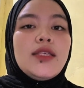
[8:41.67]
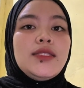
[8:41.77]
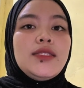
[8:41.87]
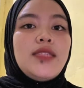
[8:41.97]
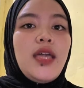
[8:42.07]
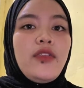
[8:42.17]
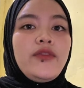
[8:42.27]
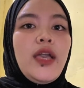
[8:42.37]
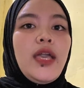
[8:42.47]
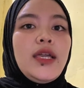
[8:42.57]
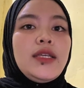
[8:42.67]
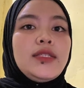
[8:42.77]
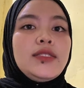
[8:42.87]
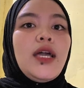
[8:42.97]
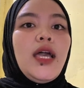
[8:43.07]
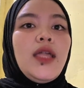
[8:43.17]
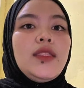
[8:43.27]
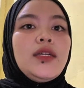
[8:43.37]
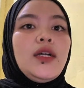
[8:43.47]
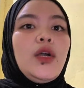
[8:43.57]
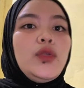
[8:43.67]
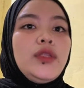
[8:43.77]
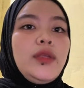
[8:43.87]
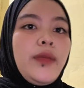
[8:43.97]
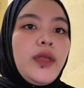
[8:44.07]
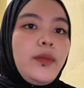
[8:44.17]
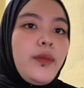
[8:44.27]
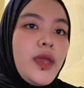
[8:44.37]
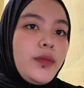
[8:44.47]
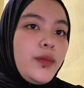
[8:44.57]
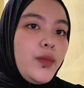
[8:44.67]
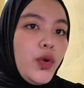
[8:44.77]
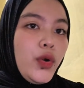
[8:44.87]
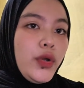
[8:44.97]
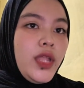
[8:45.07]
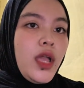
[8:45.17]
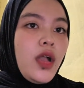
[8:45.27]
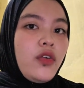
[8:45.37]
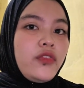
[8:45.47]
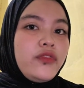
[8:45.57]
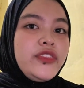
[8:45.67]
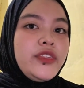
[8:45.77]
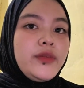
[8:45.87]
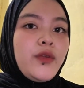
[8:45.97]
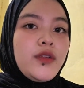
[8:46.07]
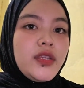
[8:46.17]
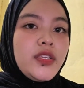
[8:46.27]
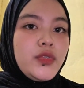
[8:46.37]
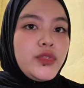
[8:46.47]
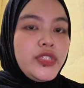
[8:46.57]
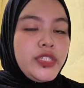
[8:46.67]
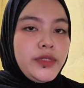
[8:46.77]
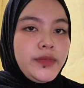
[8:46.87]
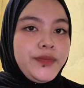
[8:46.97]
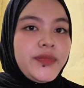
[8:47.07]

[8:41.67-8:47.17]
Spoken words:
serve as the ultimate backbone of the prosecution.